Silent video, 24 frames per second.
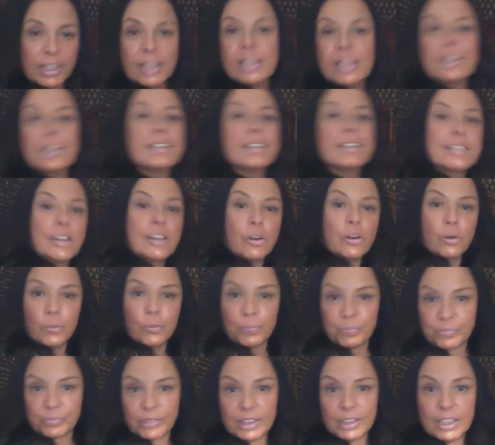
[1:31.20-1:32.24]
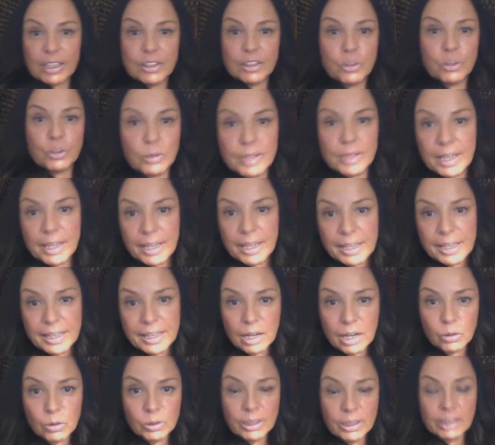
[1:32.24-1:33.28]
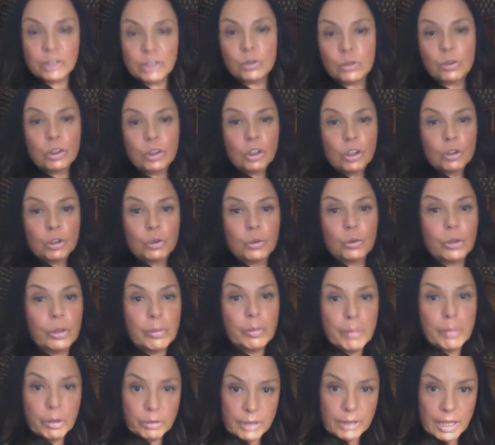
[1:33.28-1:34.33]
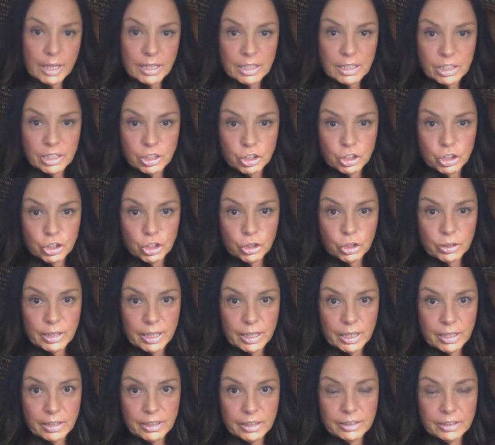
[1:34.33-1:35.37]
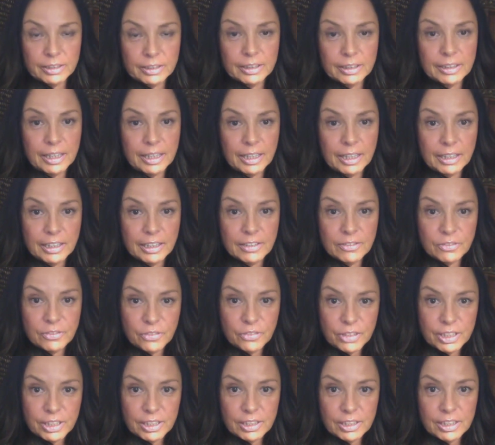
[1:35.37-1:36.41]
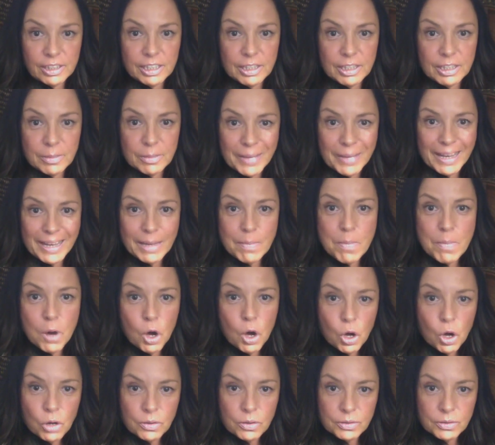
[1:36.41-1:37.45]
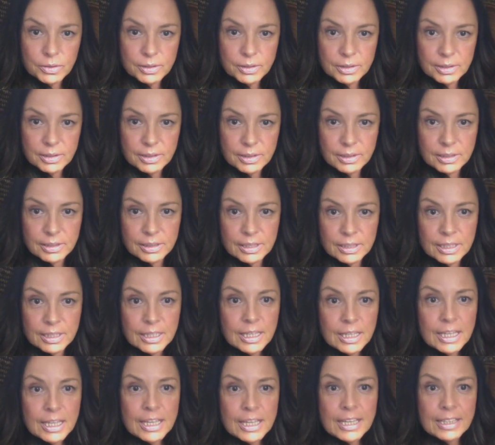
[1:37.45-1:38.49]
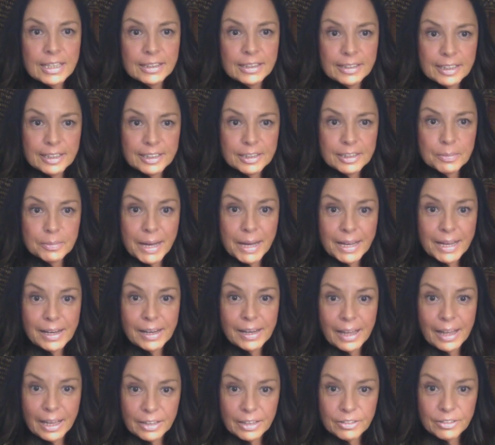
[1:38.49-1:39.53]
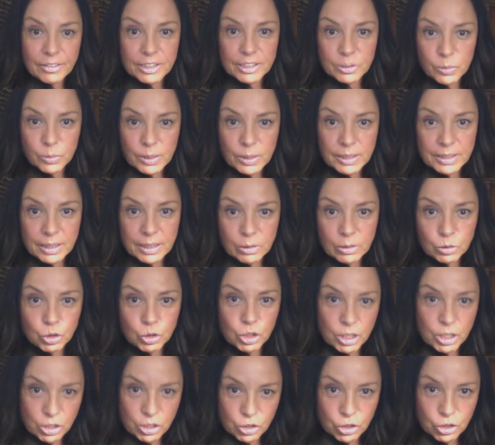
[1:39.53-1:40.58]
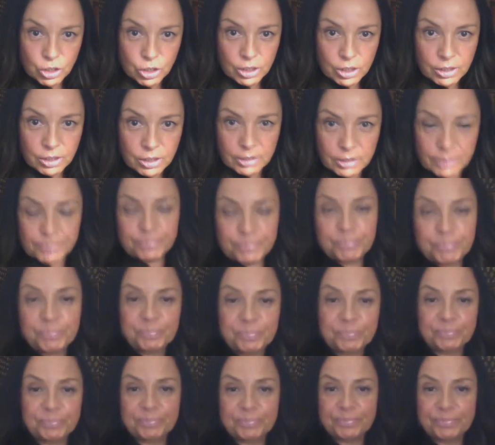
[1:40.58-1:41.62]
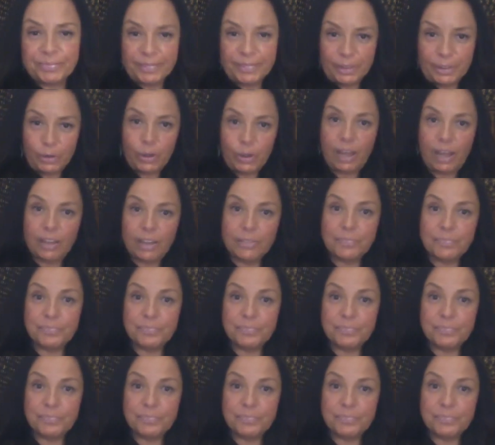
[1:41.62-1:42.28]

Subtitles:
so today I would like to talk to you about energy on earth, and I can feel in my bones that my life is right now changing. Okay.